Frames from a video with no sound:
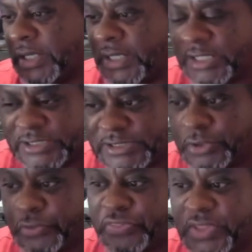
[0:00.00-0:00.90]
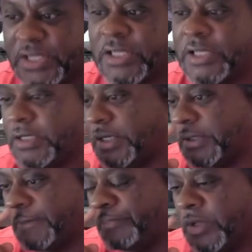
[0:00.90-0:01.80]
He's still thinking in
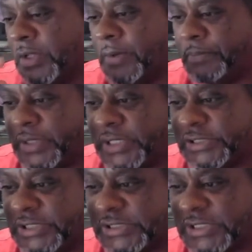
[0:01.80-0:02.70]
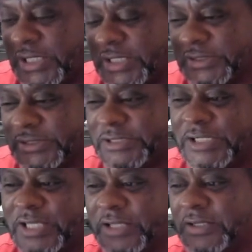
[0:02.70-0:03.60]
there, but he's just like a
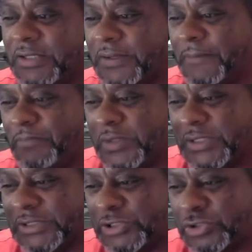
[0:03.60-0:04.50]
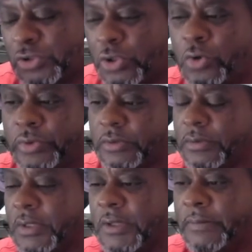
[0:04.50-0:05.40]
second slower
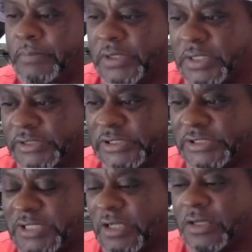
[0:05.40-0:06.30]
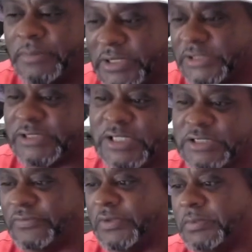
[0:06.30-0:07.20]
because it's not coming
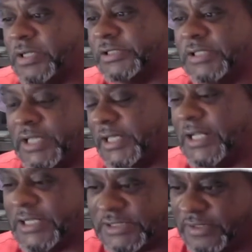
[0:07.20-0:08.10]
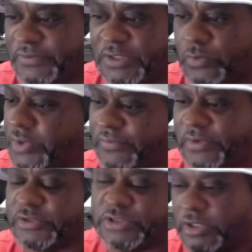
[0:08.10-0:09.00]
instinctively because of the inactivity and whatever
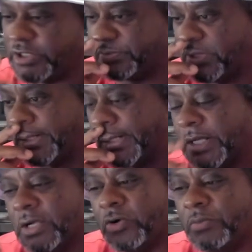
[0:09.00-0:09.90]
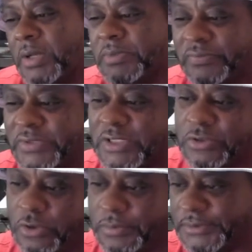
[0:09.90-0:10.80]
else is on his mind. Remind me of Keith
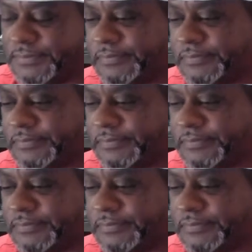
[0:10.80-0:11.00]
Thurman.